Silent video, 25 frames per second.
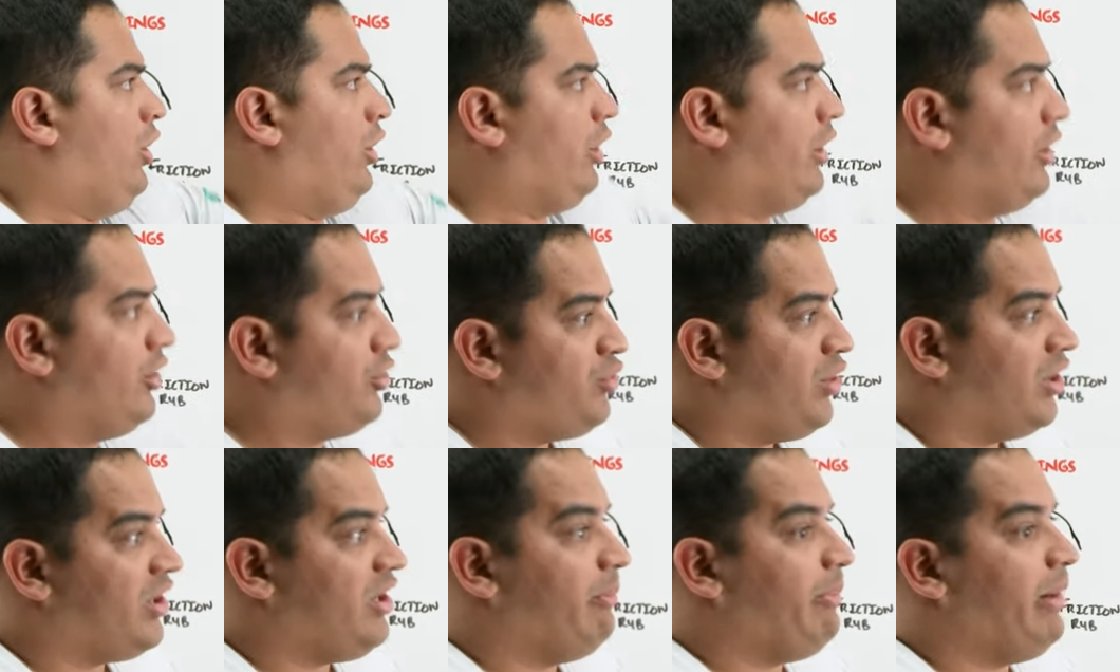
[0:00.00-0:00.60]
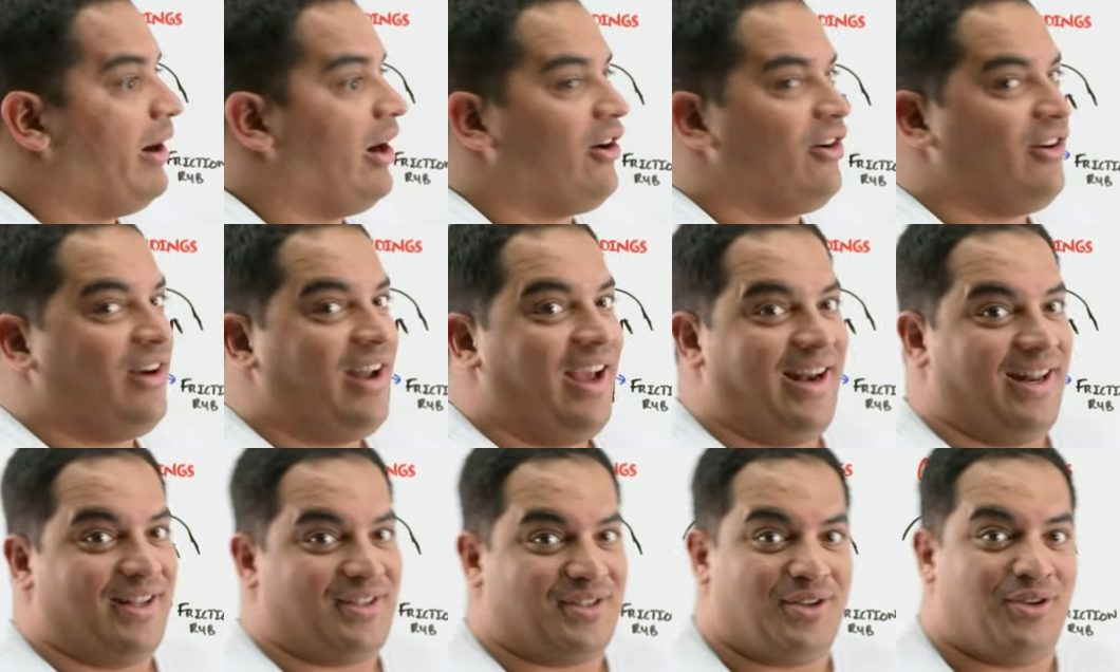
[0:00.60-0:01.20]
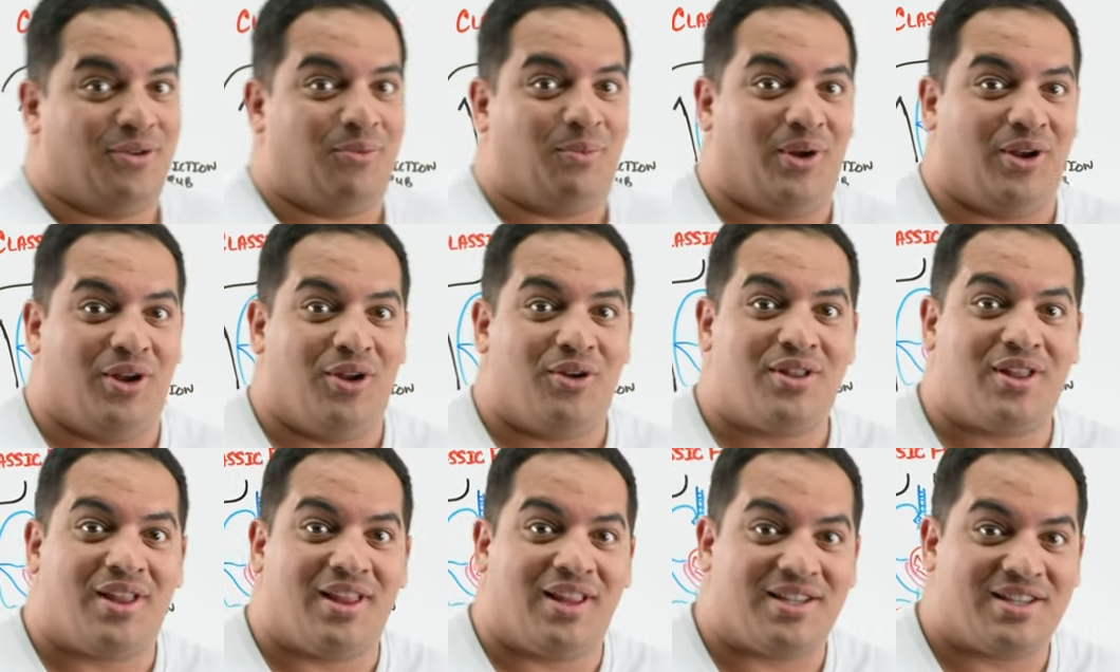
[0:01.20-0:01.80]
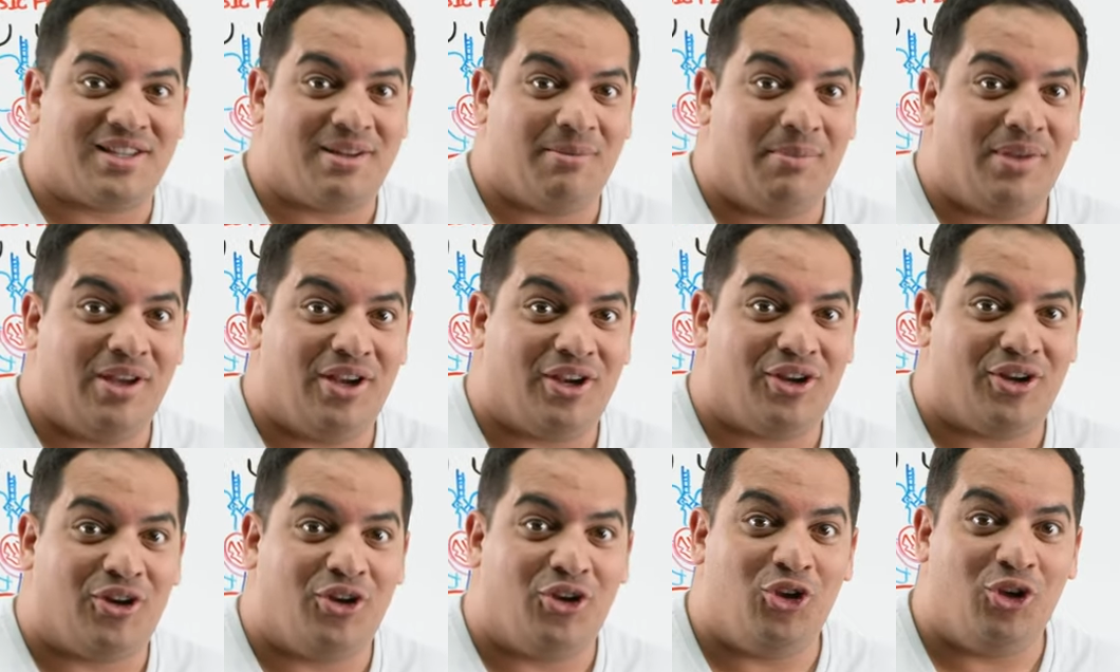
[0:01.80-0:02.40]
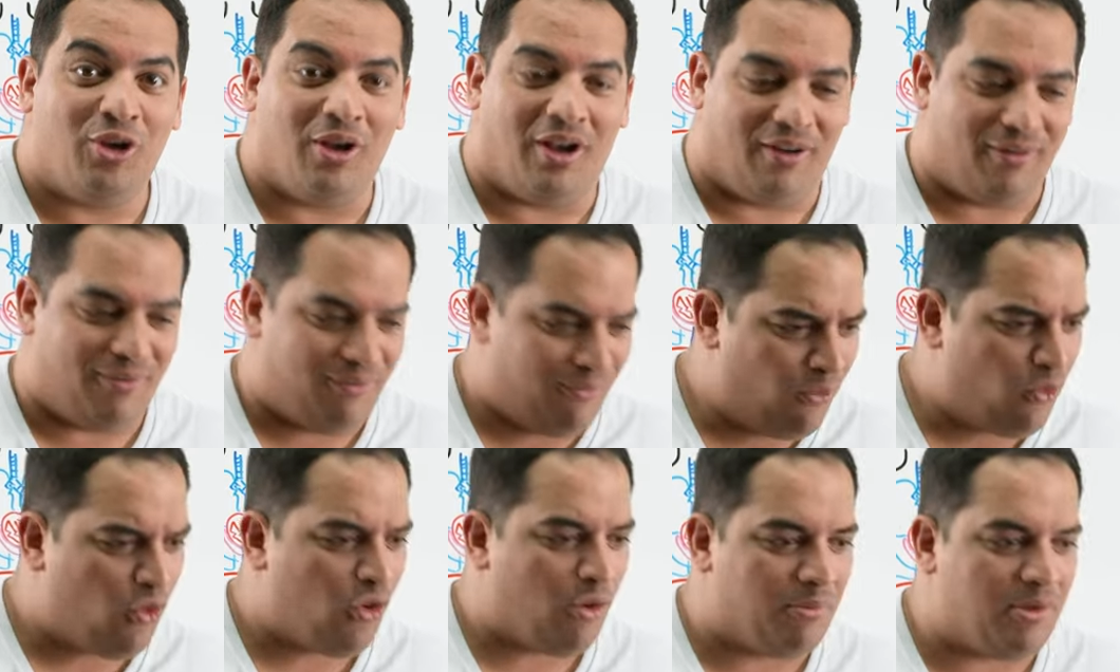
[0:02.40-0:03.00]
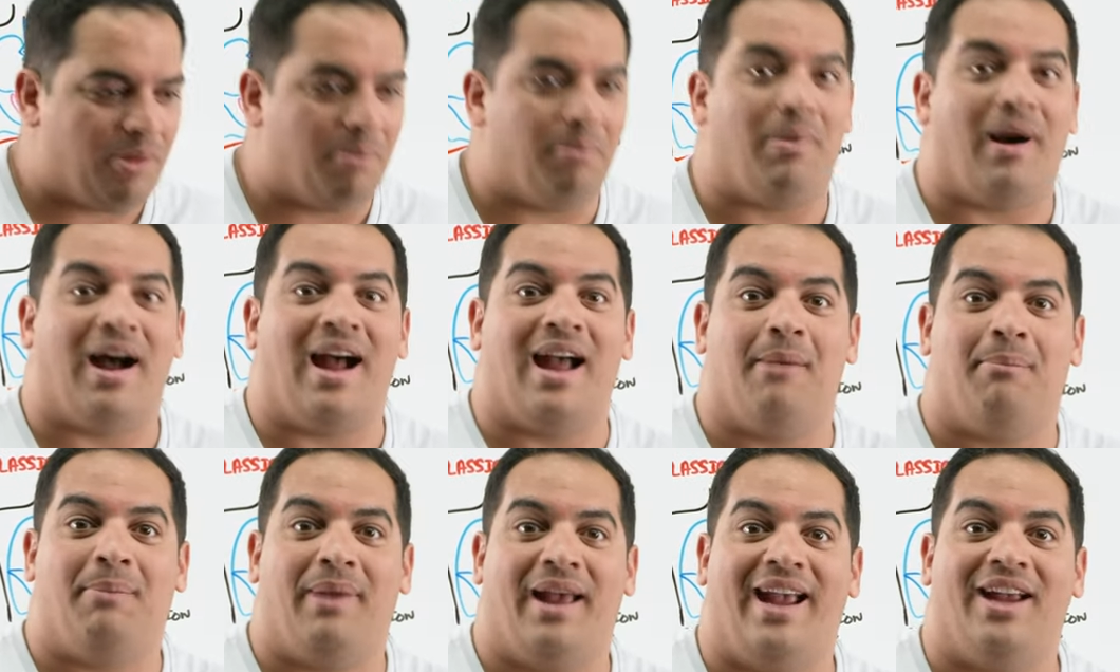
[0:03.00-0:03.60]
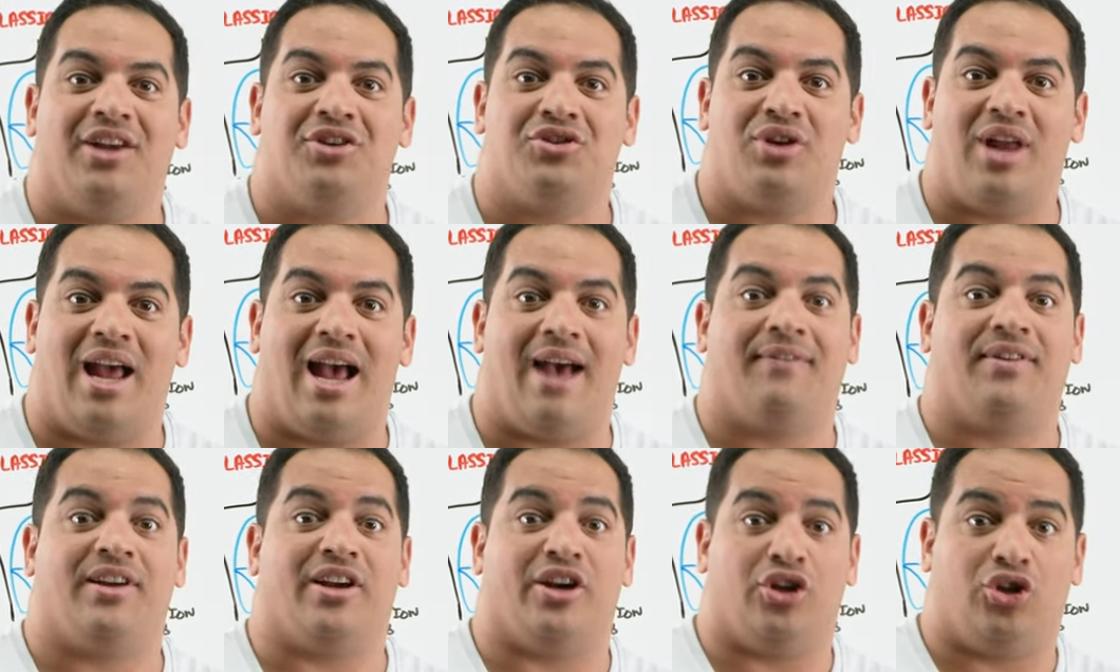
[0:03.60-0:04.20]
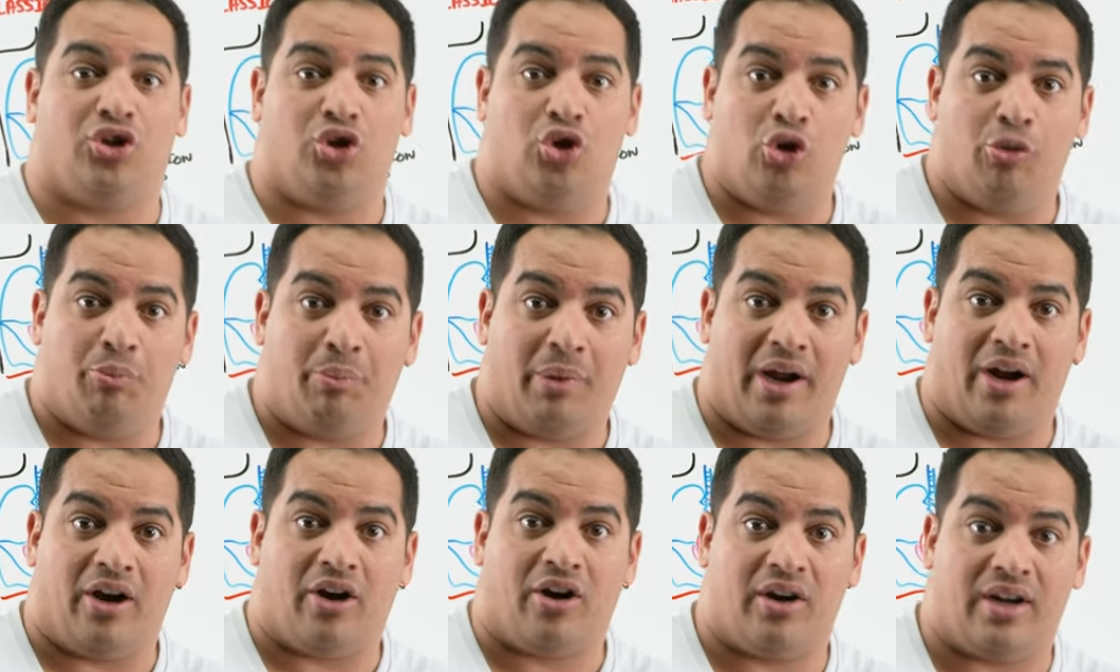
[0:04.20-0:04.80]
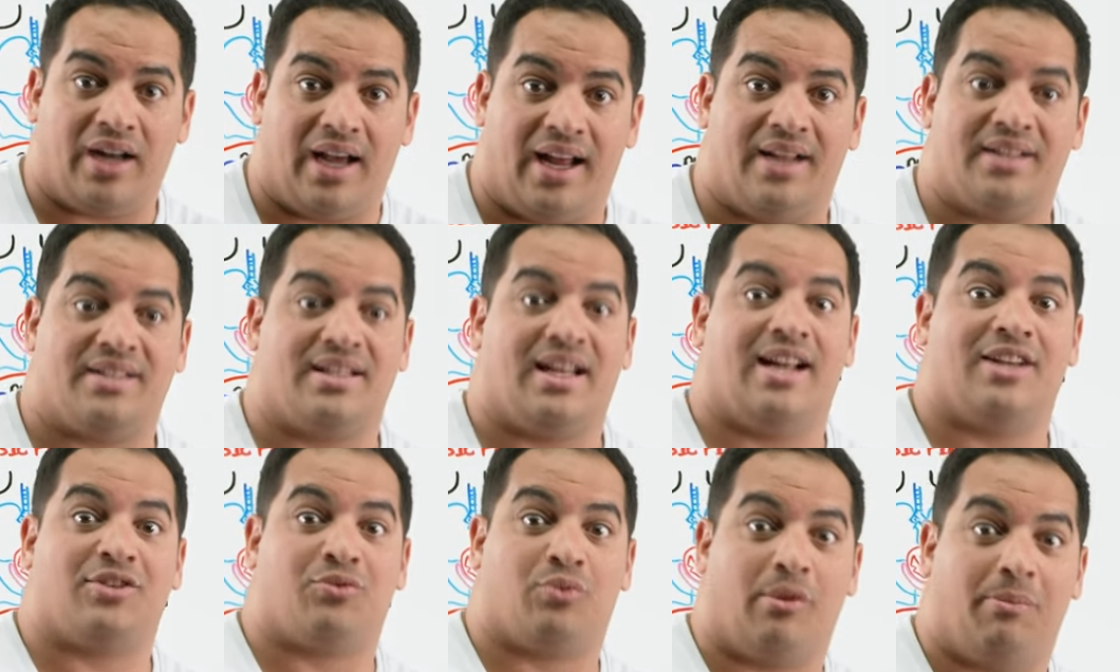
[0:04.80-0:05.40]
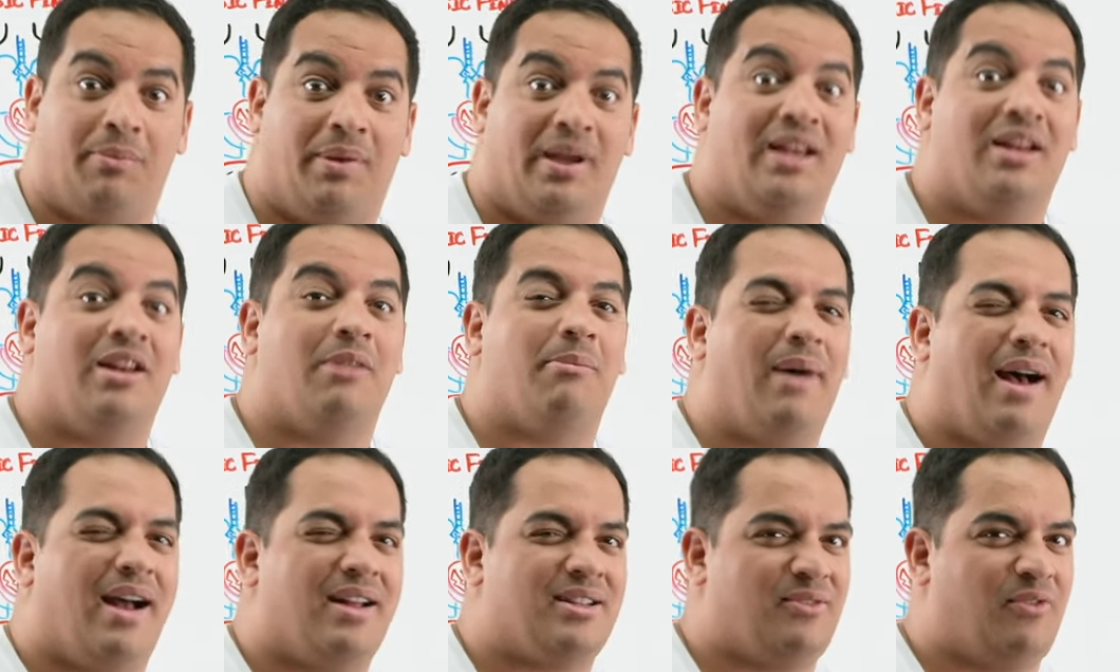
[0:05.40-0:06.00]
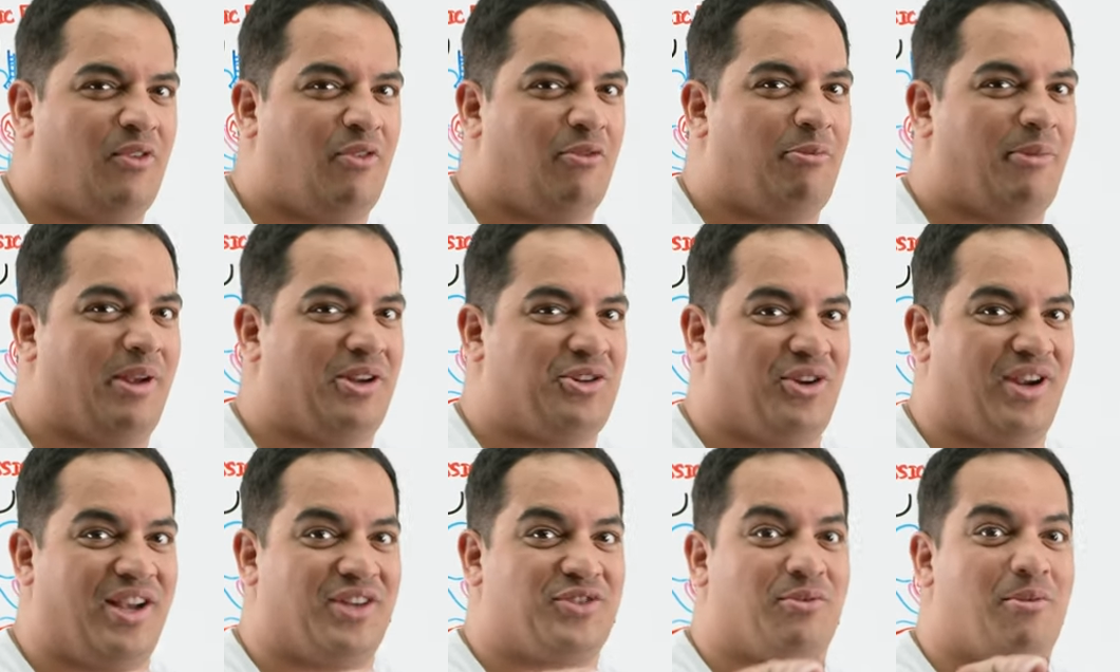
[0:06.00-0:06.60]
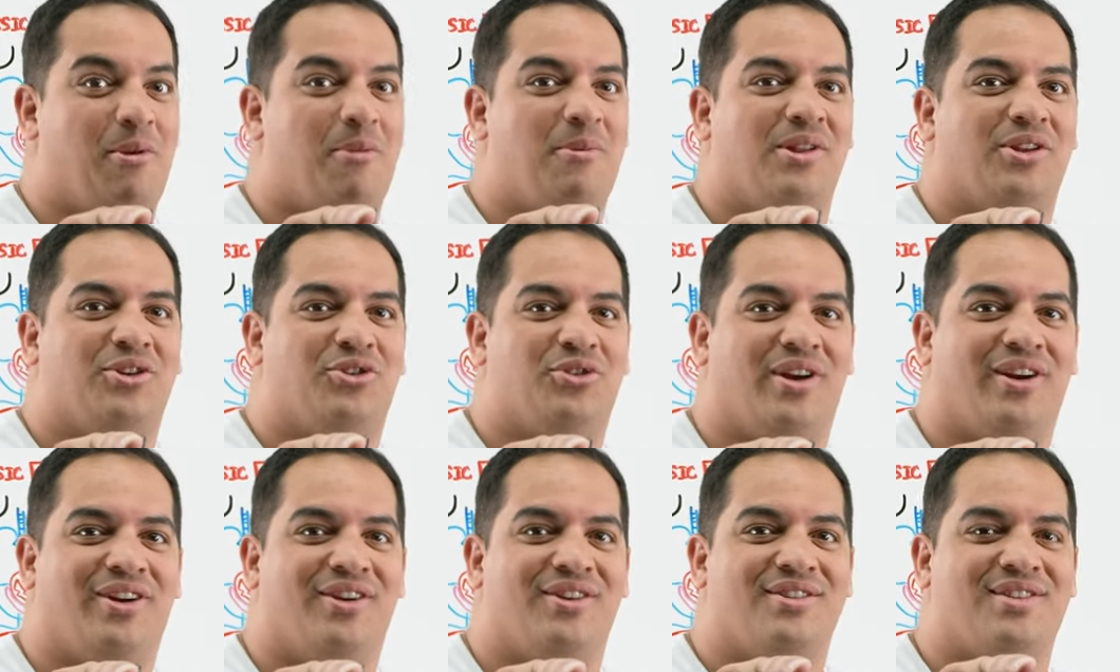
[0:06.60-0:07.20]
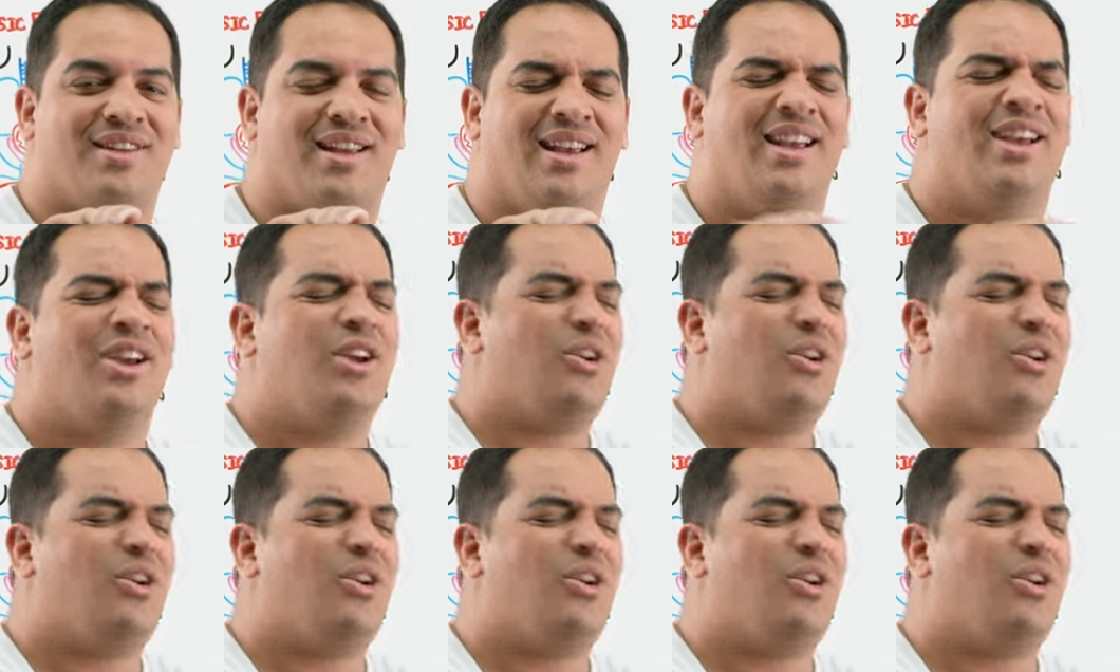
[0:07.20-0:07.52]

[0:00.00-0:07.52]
Constrictive pericarditis. We know that this can be uh, formed by a patient having acute pericarditis that has repeated bouts of inflammation. You guys remember the triggers?